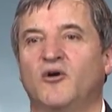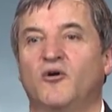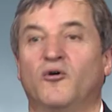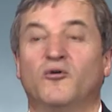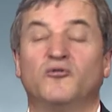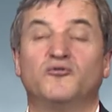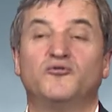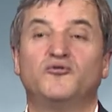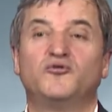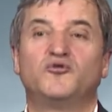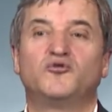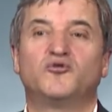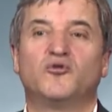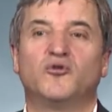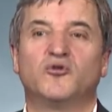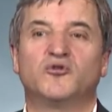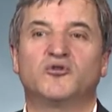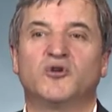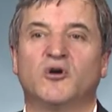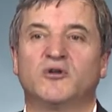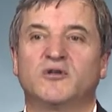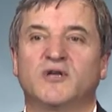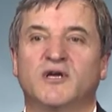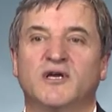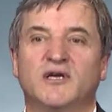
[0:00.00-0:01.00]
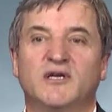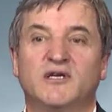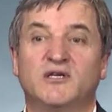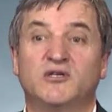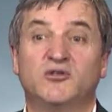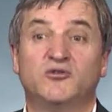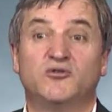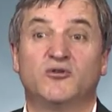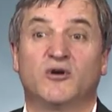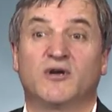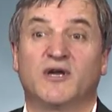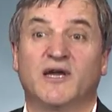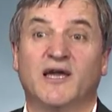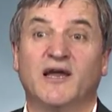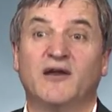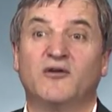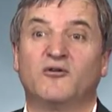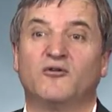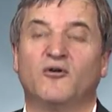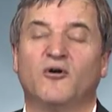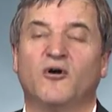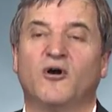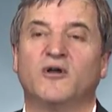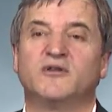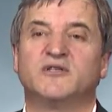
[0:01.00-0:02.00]
The research to improve
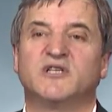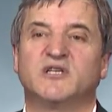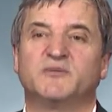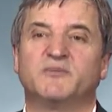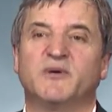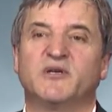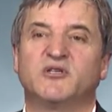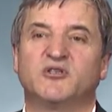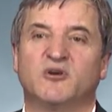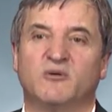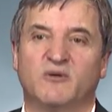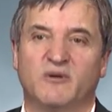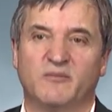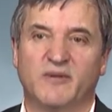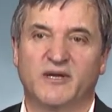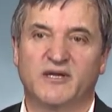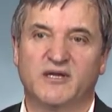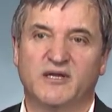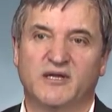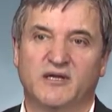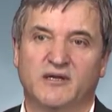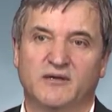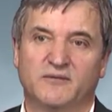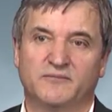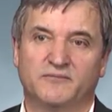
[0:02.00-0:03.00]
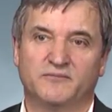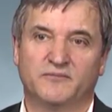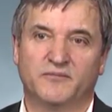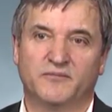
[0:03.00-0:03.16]
species has focused